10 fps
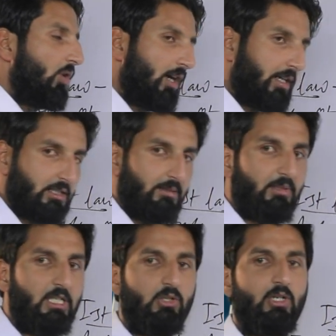or
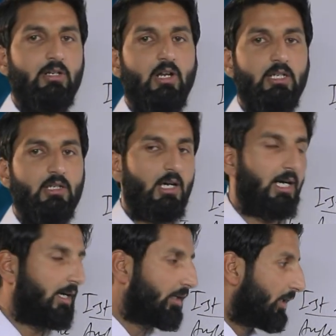simply you can write
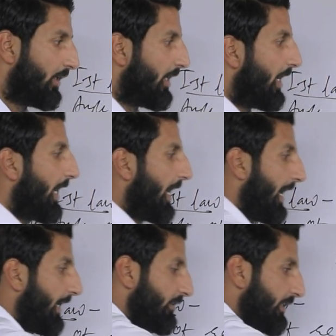R,
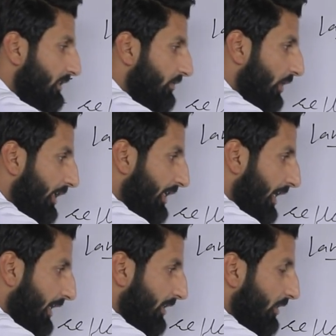and this very
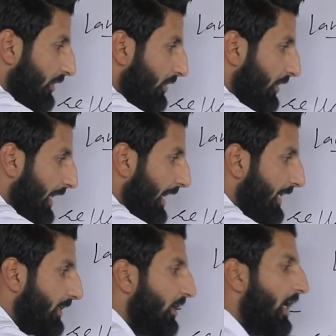angle,
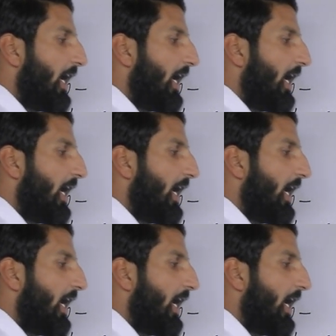angle